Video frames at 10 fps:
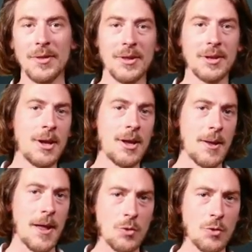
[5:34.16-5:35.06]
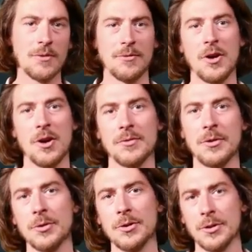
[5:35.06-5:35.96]
for one thing, everyone involved
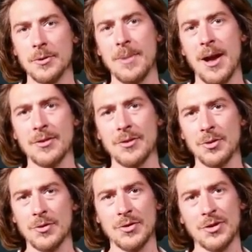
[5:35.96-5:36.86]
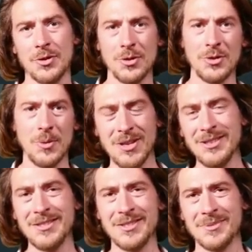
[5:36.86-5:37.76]
in nuclear balance sort of secured the
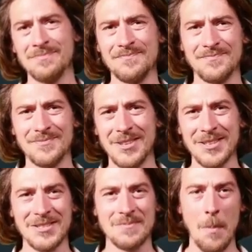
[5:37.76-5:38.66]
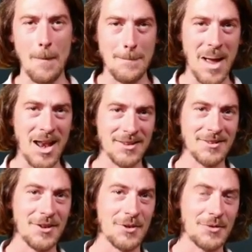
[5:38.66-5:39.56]
peace. This
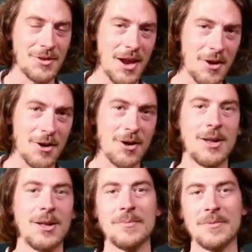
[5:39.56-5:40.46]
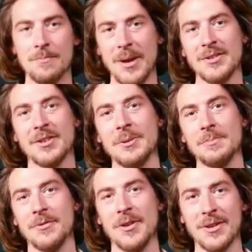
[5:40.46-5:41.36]
balance of terror
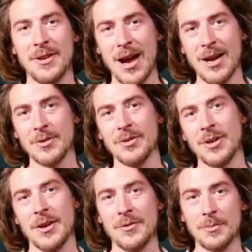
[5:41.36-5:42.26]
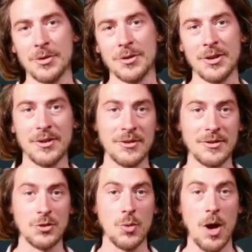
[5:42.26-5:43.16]
basically prevented either side from turning things
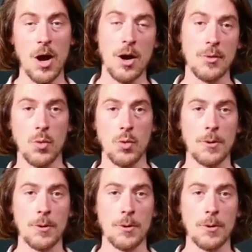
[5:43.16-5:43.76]
into a hot